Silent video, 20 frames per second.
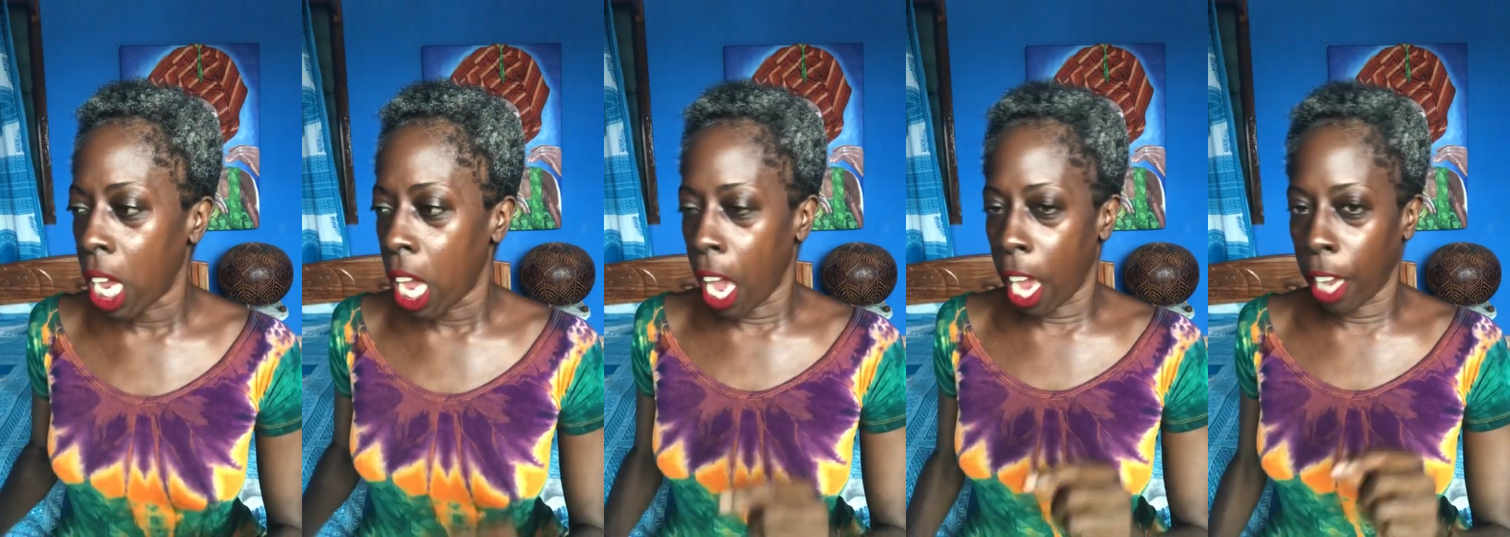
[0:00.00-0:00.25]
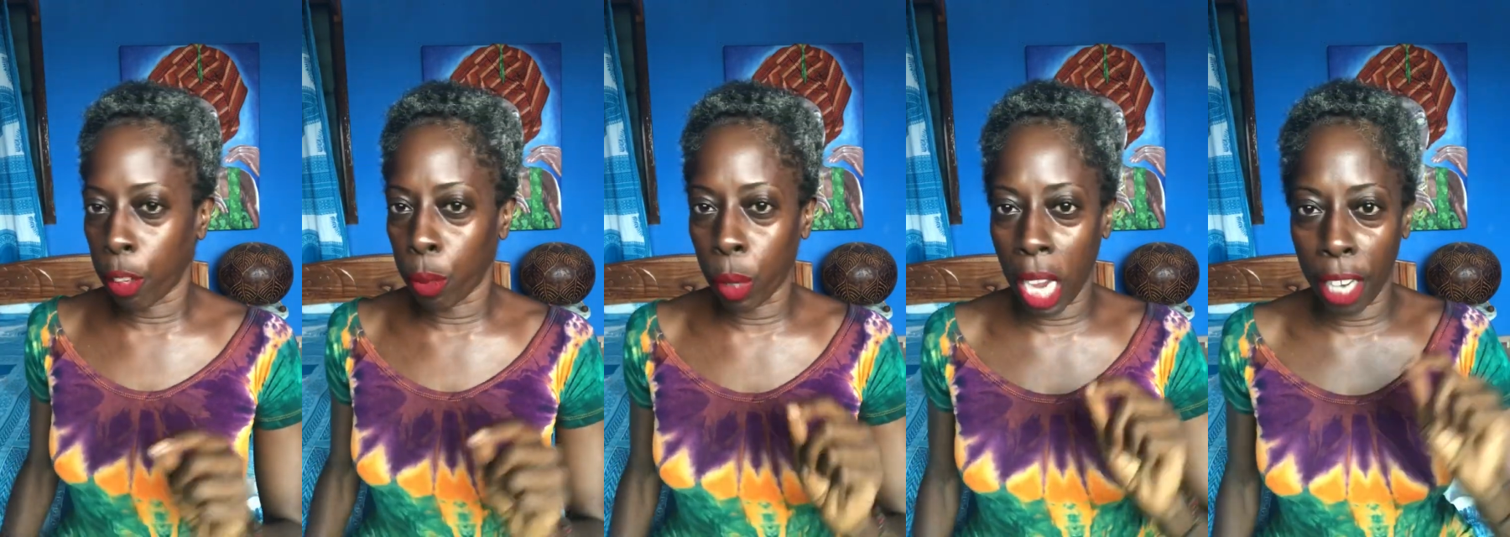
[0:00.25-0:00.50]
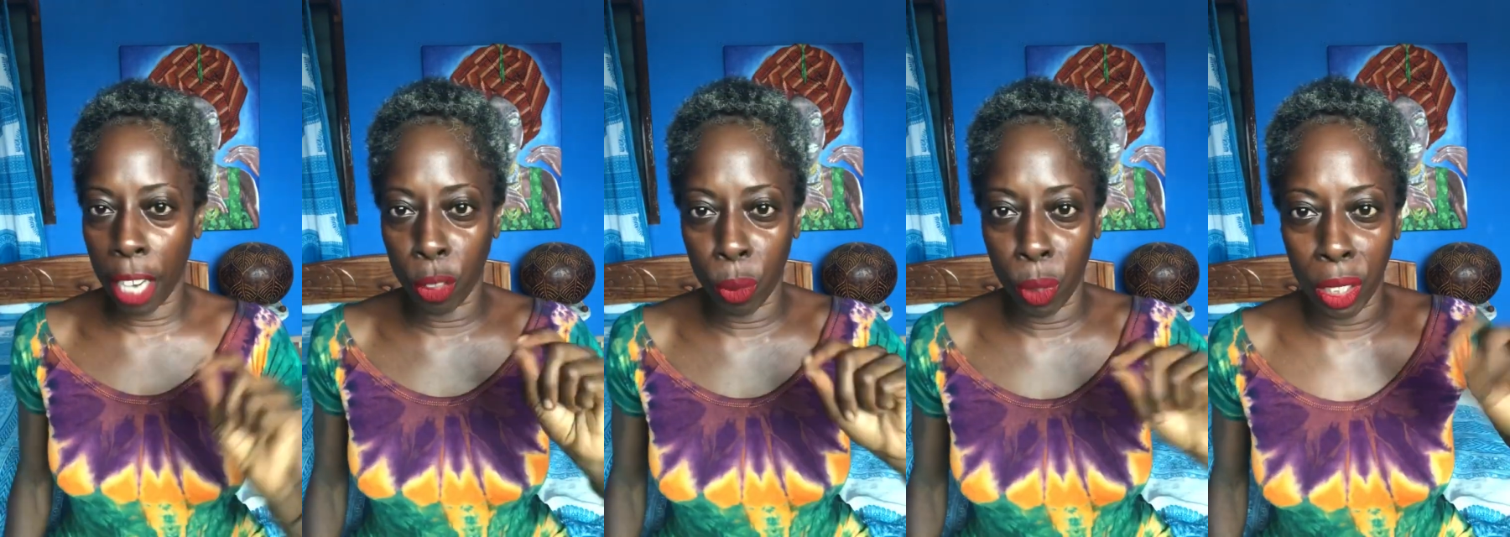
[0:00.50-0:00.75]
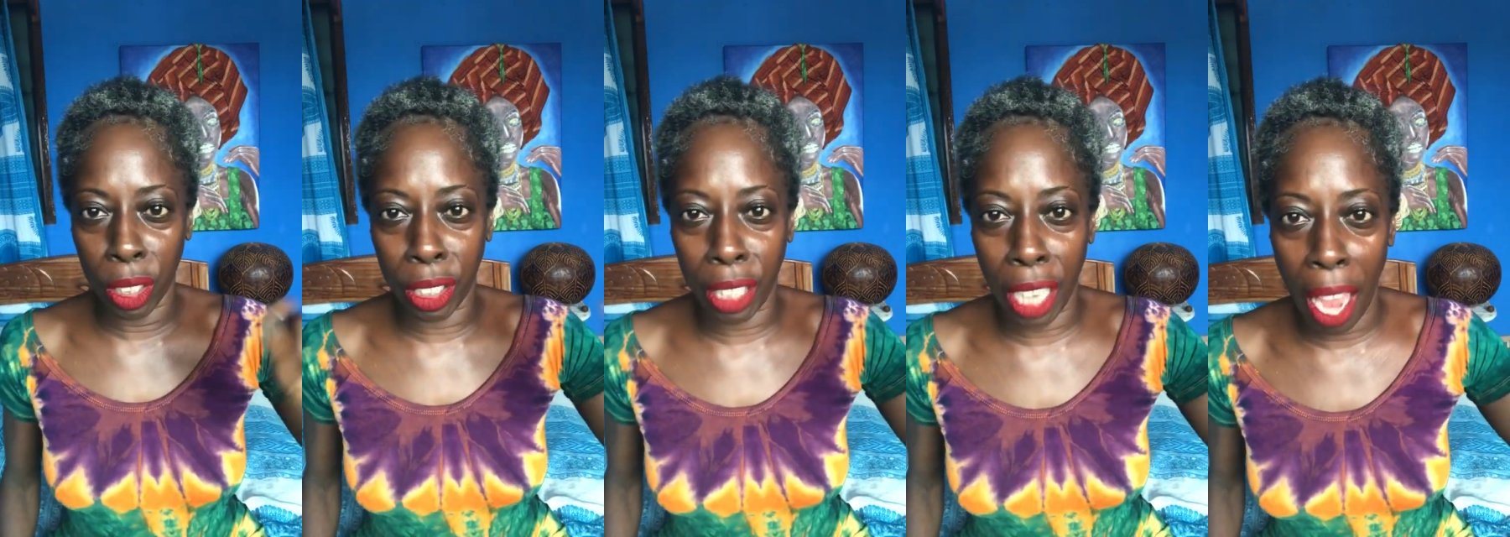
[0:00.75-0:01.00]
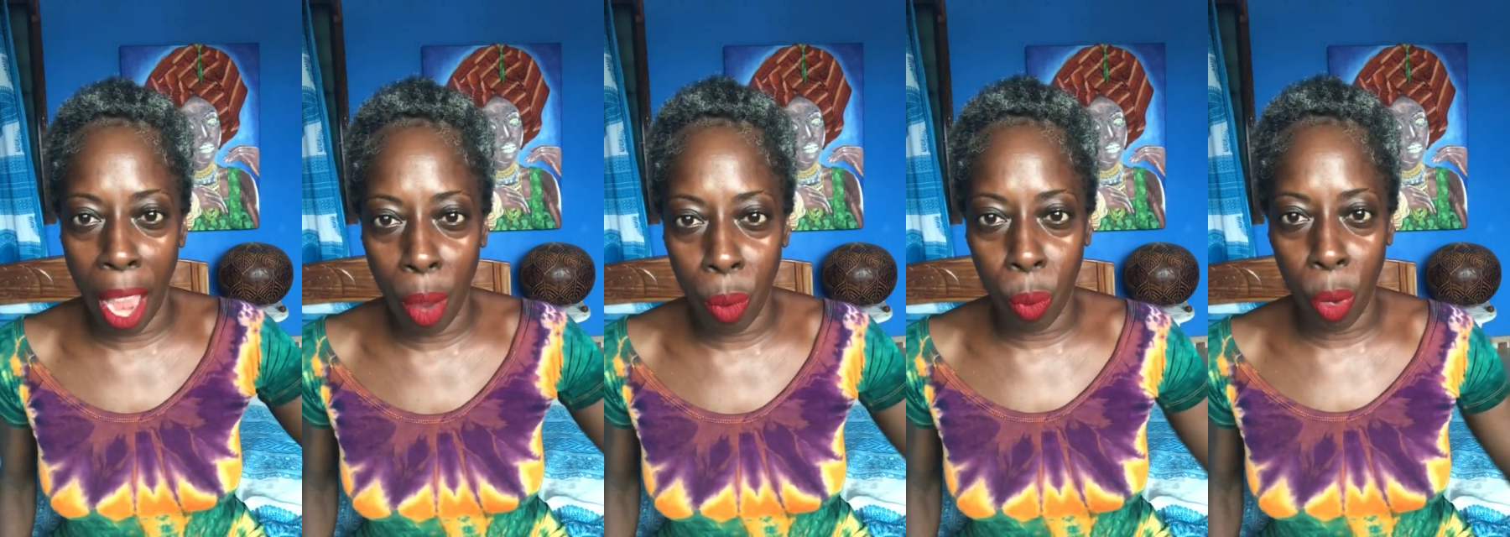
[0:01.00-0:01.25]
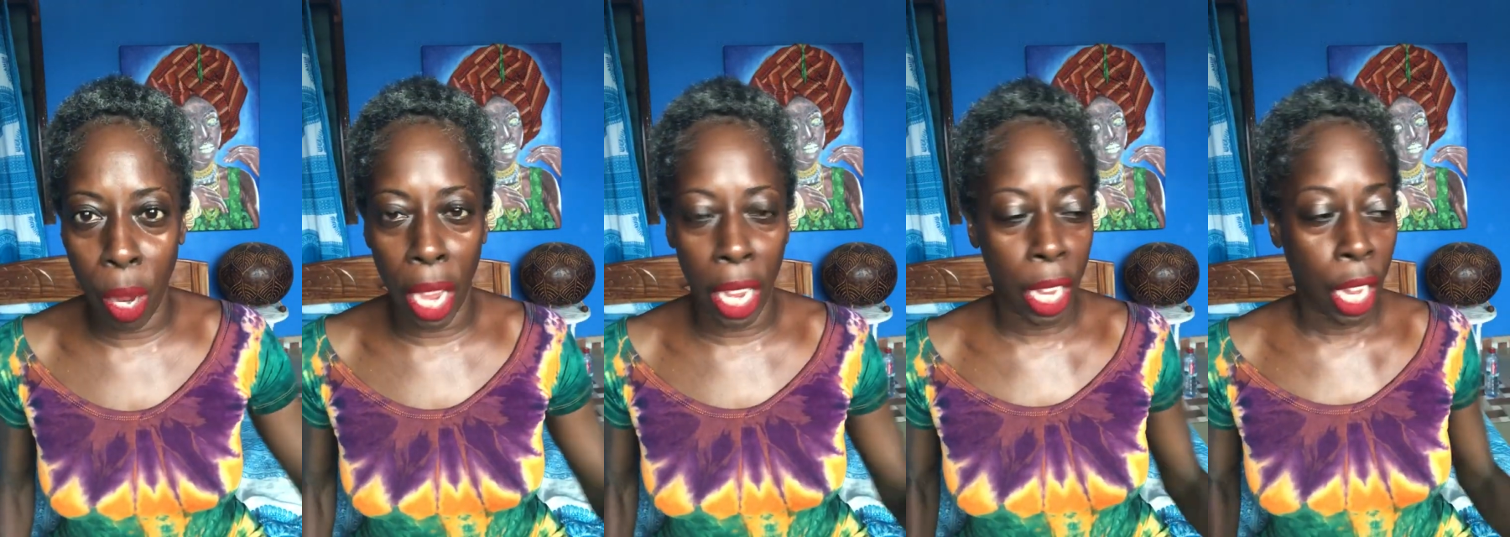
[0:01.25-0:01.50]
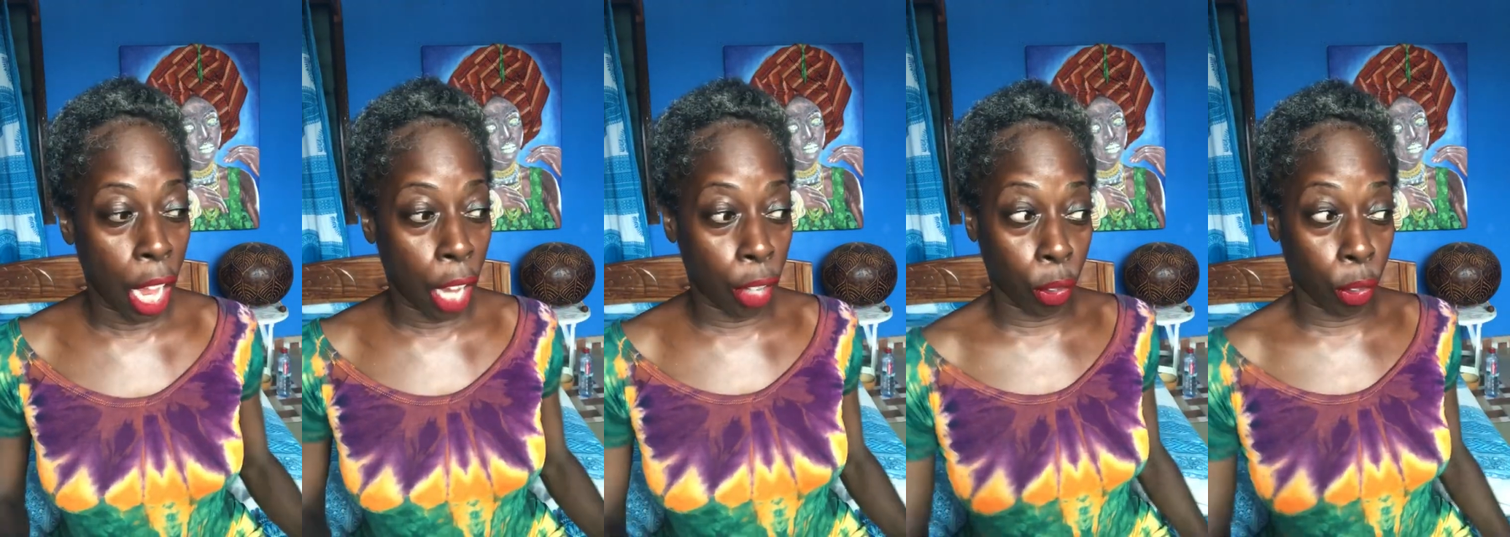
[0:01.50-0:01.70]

and you got to do it that way, and